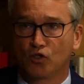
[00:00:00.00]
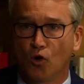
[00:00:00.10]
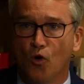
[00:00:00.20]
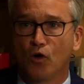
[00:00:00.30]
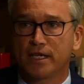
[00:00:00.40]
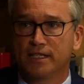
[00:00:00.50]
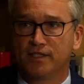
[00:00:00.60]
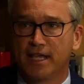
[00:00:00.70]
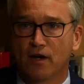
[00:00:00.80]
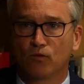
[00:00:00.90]
talk is
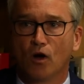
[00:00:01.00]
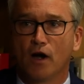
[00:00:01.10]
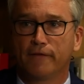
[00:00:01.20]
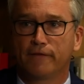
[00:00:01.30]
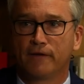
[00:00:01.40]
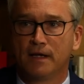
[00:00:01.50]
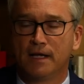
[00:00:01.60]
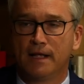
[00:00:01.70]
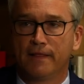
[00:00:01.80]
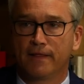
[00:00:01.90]
now rife
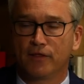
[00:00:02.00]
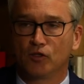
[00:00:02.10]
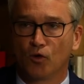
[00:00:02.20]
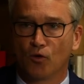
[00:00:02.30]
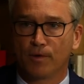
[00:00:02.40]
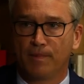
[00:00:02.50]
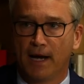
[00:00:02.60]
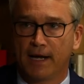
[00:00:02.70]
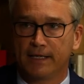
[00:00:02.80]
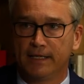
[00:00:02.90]
that the Tory
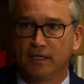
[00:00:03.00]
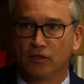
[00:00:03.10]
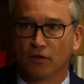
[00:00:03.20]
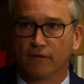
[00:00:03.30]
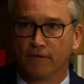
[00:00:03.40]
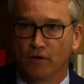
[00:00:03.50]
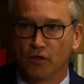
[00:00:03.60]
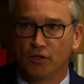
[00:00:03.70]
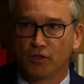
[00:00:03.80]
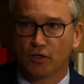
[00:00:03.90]
party is on the
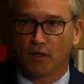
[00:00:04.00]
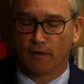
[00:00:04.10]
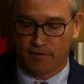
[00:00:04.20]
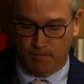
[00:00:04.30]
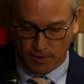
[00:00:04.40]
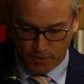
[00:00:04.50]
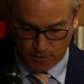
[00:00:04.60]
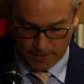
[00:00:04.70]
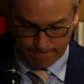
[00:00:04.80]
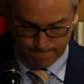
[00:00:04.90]
verge of
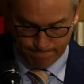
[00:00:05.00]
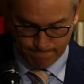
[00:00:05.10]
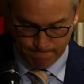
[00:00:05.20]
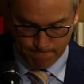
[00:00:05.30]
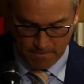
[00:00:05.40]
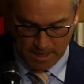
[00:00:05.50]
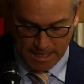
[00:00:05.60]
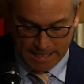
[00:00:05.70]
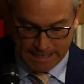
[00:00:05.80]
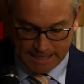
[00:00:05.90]
splintering.
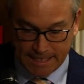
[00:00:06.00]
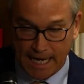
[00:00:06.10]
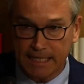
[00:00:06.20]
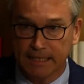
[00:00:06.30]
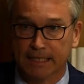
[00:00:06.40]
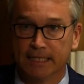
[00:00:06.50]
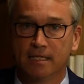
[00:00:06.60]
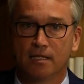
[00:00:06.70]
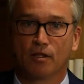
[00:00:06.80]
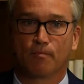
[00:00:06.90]

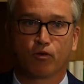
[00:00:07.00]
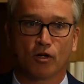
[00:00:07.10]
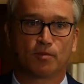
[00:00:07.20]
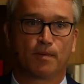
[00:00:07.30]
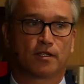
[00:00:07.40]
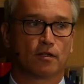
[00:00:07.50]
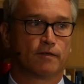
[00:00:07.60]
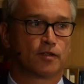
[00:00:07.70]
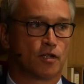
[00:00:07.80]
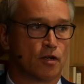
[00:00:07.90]
Suddenly, the prospect of
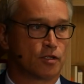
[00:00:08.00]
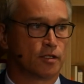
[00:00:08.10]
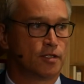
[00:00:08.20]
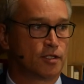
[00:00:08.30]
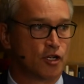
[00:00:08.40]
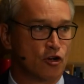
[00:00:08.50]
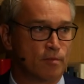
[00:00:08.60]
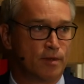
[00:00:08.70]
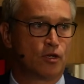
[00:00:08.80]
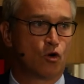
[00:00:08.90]
a socialist,
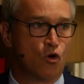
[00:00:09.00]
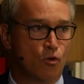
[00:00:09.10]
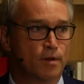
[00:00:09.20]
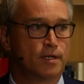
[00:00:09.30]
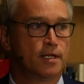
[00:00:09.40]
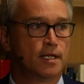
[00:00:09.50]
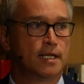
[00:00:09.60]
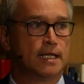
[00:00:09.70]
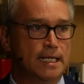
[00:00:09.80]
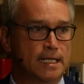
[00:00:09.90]
Jeremy Corbyn,
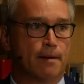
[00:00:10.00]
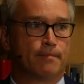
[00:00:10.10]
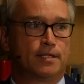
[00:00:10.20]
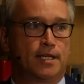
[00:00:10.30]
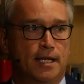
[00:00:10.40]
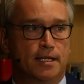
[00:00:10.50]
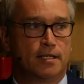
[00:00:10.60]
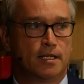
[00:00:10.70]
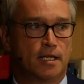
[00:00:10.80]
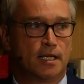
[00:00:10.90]
in number
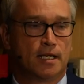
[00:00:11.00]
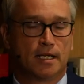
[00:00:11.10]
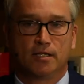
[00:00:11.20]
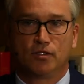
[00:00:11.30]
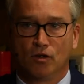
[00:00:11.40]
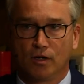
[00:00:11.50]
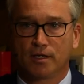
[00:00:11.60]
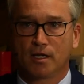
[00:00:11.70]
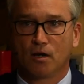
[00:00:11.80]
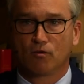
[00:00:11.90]
10, is not
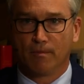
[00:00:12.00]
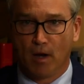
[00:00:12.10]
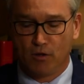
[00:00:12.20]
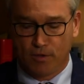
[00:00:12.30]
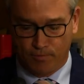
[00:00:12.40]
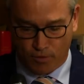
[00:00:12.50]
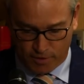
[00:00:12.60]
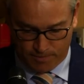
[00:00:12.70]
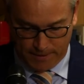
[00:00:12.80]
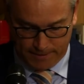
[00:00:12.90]
a remote
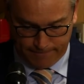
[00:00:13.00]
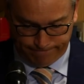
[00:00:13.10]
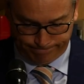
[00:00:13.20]
prospect.